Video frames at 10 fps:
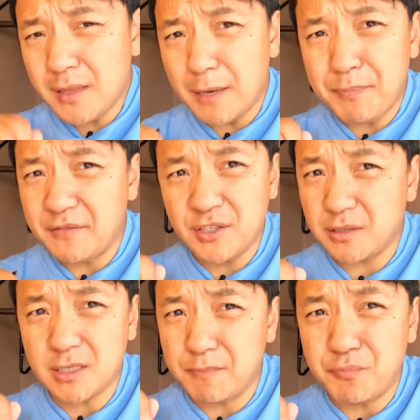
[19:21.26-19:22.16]
That beef
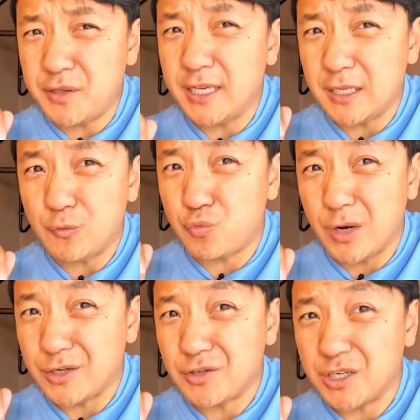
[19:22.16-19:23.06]
just completely
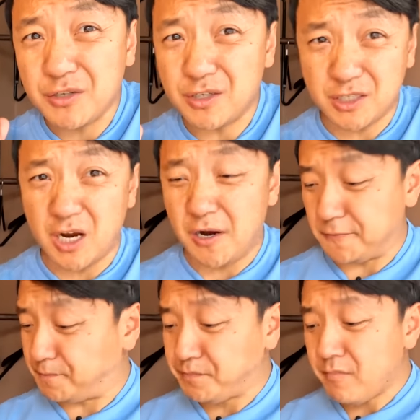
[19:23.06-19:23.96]
renders on your
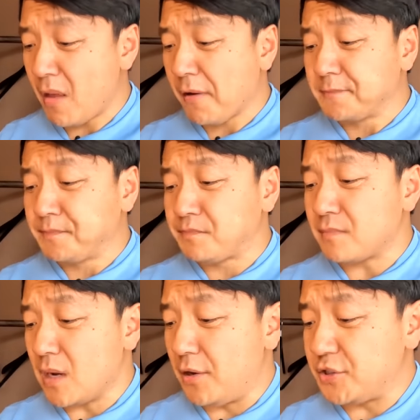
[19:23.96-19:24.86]
tongue.
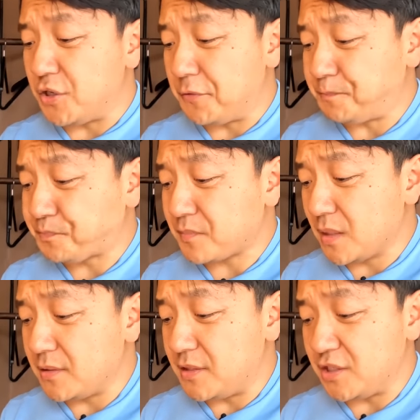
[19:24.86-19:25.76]
Also,
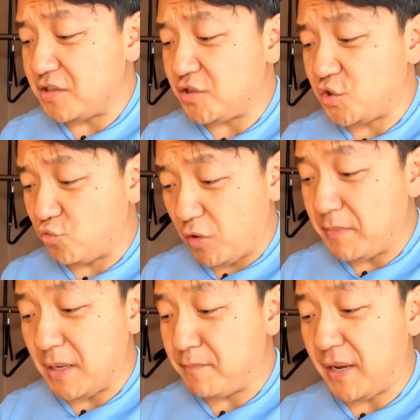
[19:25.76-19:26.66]
this
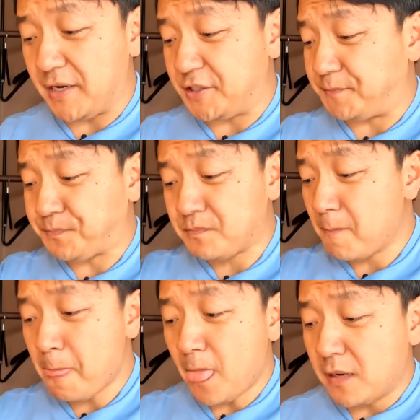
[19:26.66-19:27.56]
soybean paste
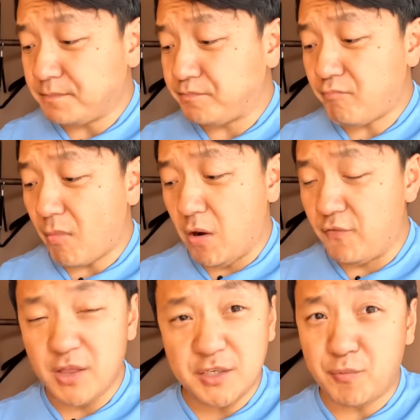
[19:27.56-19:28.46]

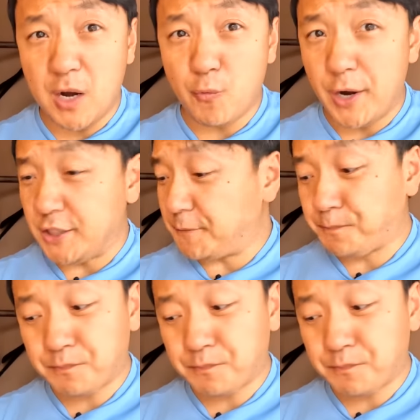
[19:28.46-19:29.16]
over this brown rice.